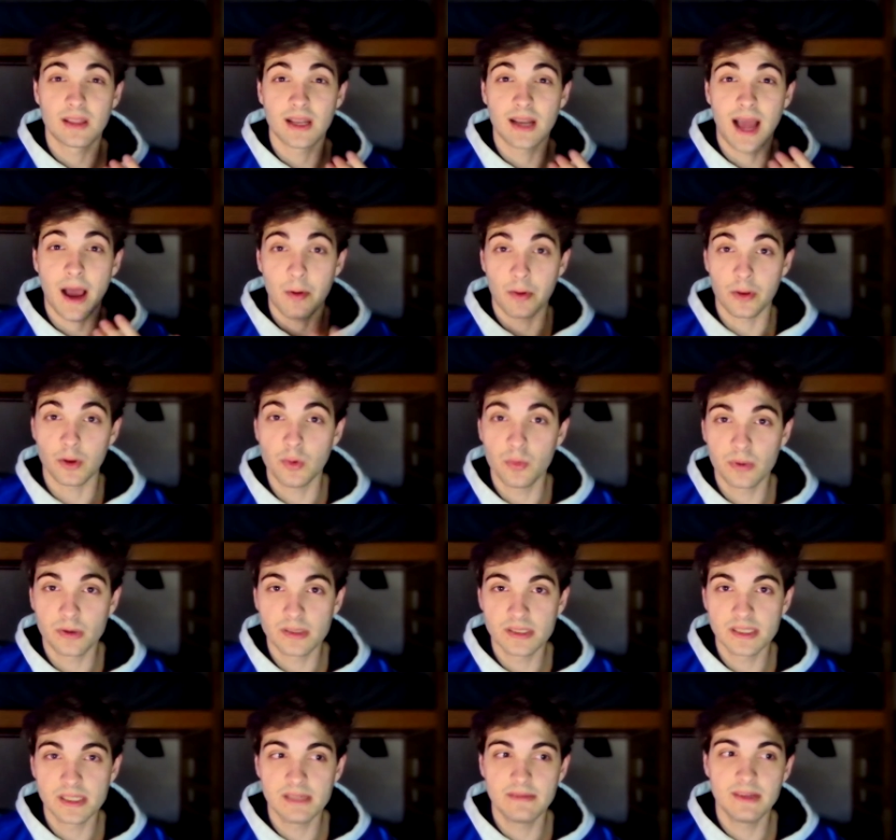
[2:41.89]
than how you
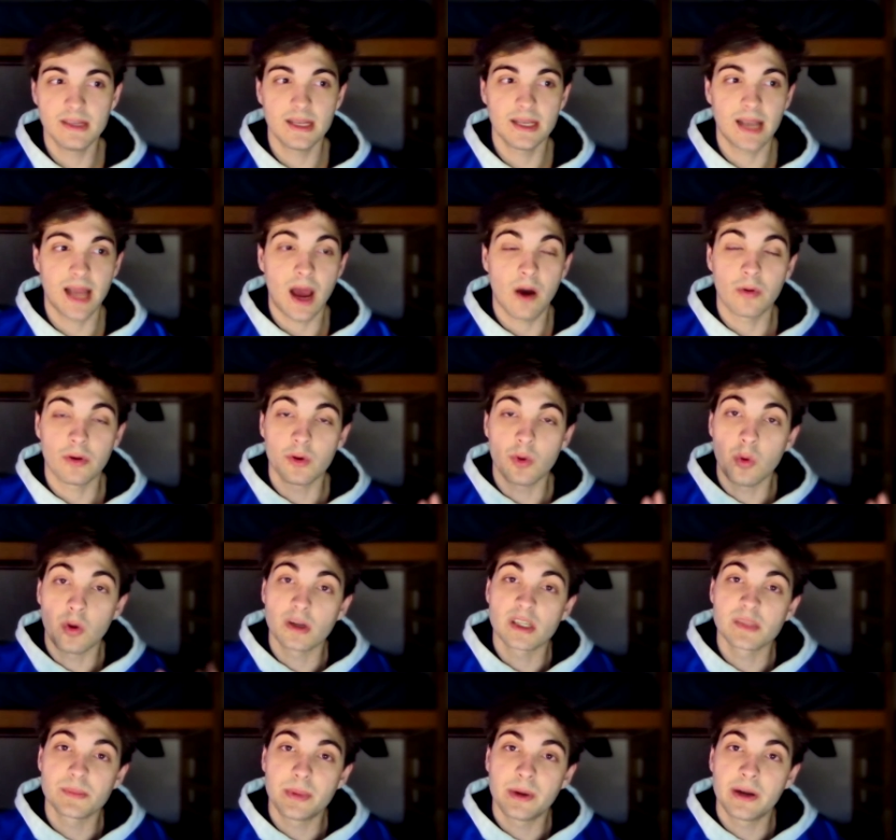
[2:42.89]
perceive it and how your
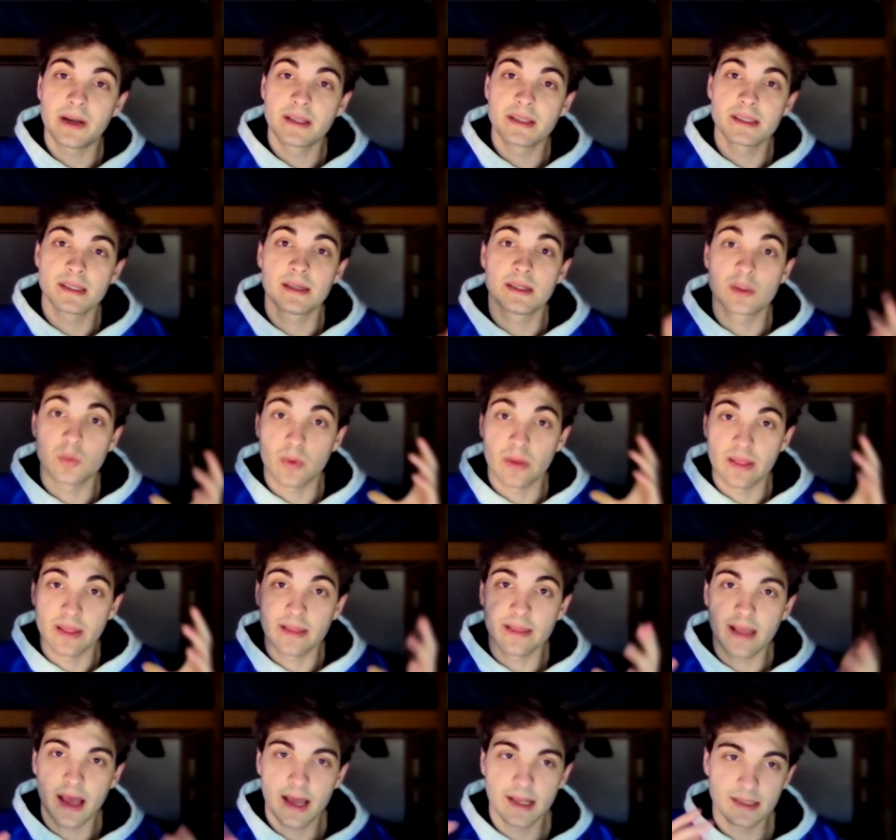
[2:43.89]
experience is
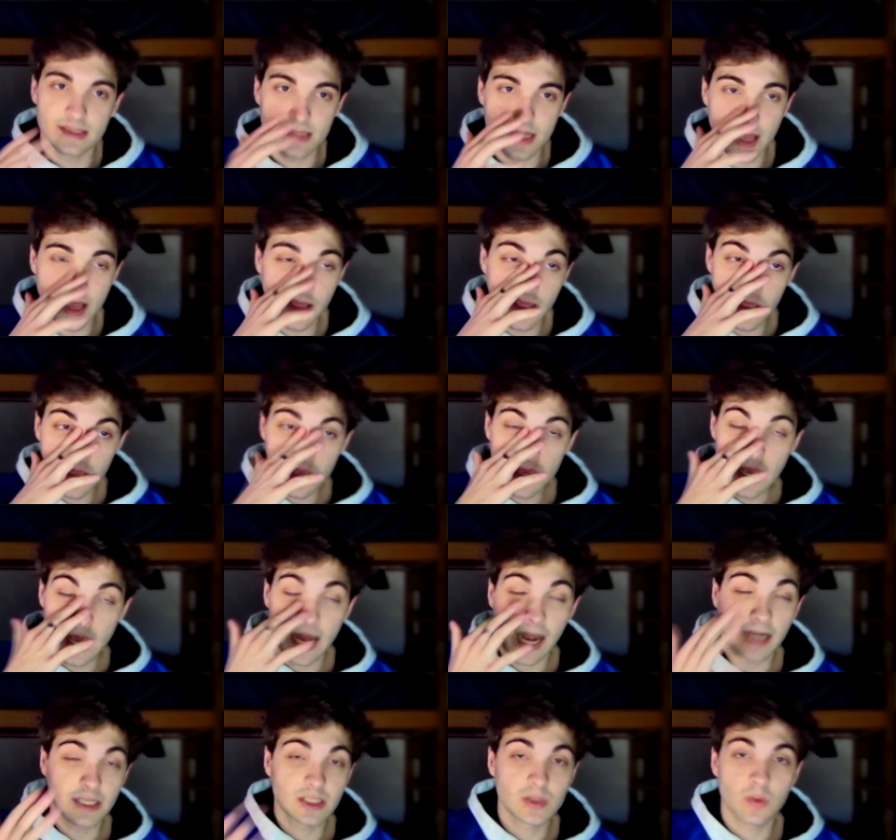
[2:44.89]
within the headset,
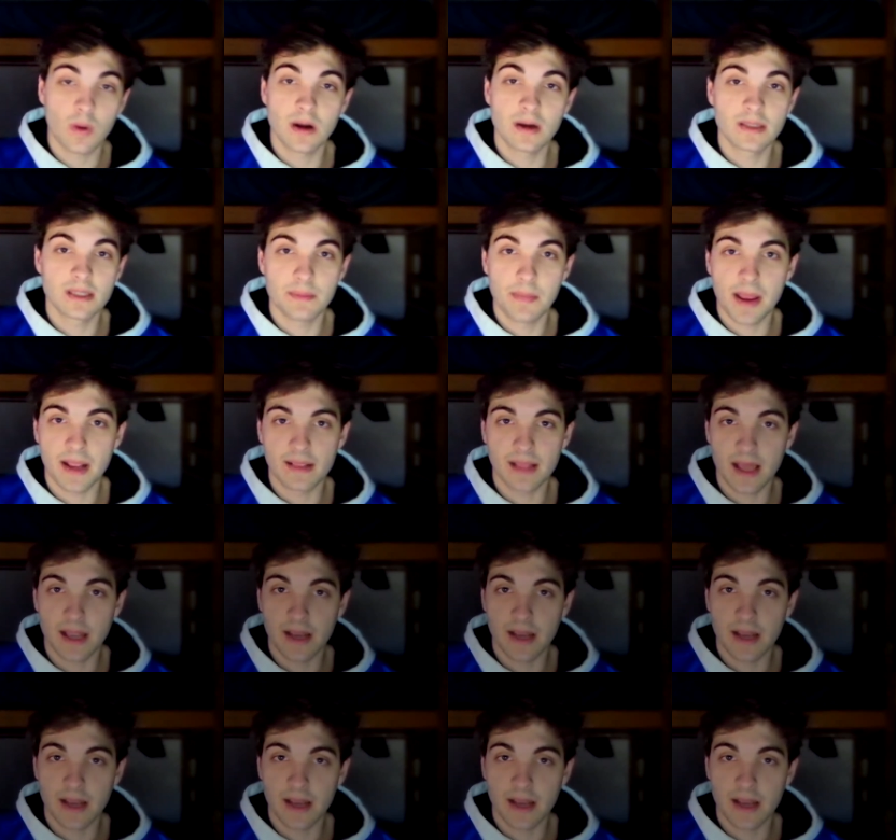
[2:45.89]
and I just wanted to make that